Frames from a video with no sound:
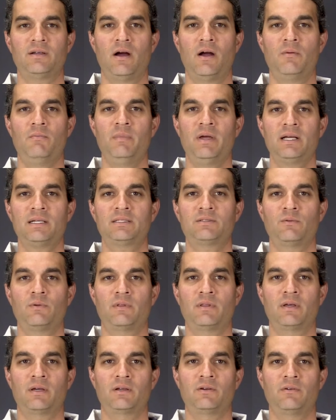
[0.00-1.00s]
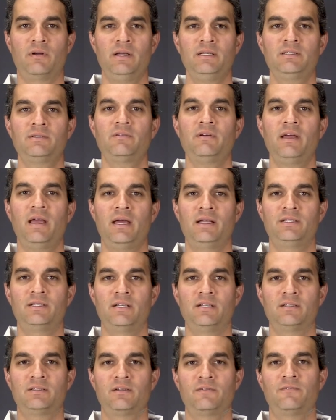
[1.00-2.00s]
are mixed with a Griess
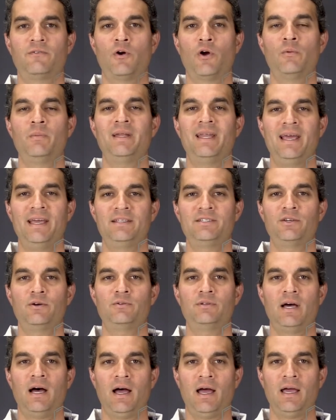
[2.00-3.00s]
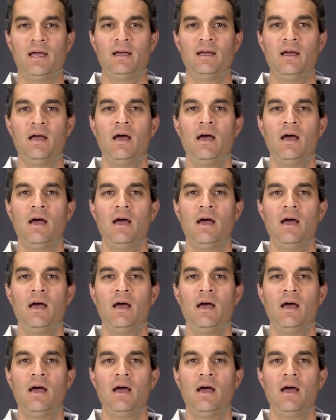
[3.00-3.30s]
reagent to form an azo dye,